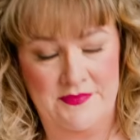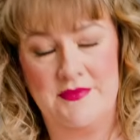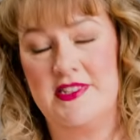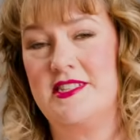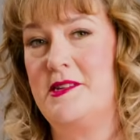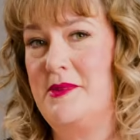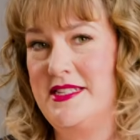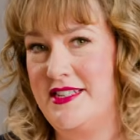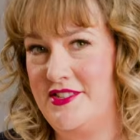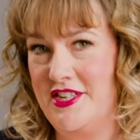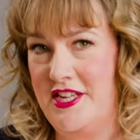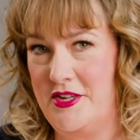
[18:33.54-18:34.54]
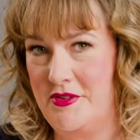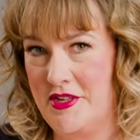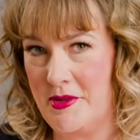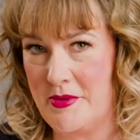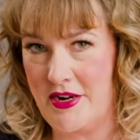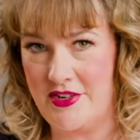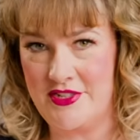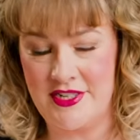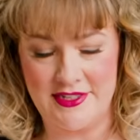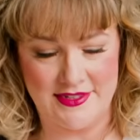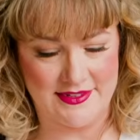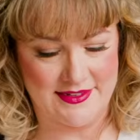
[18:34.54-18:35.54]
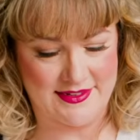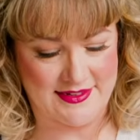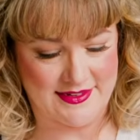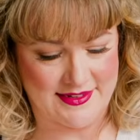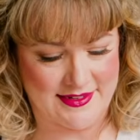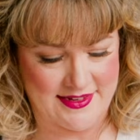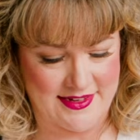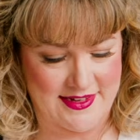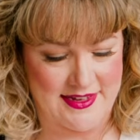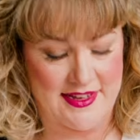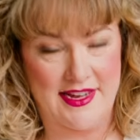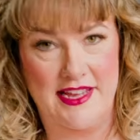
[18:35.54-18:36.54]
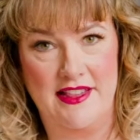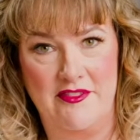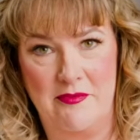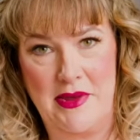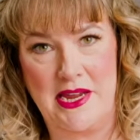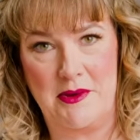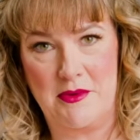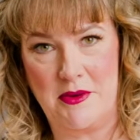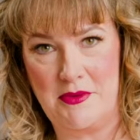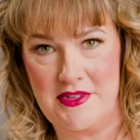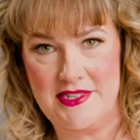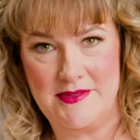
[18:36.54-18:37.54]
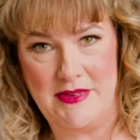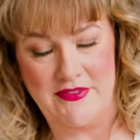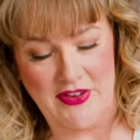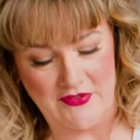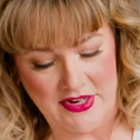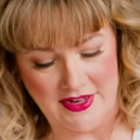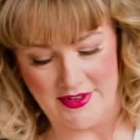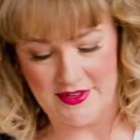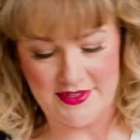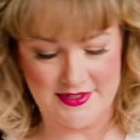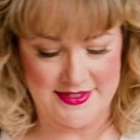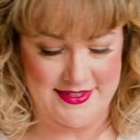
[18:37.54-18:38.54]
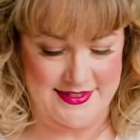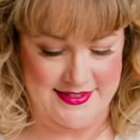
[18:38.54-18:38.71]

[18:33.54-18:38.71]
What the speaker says: It's going to be such a cute little project. I love pink and purple. It's my favorite colors.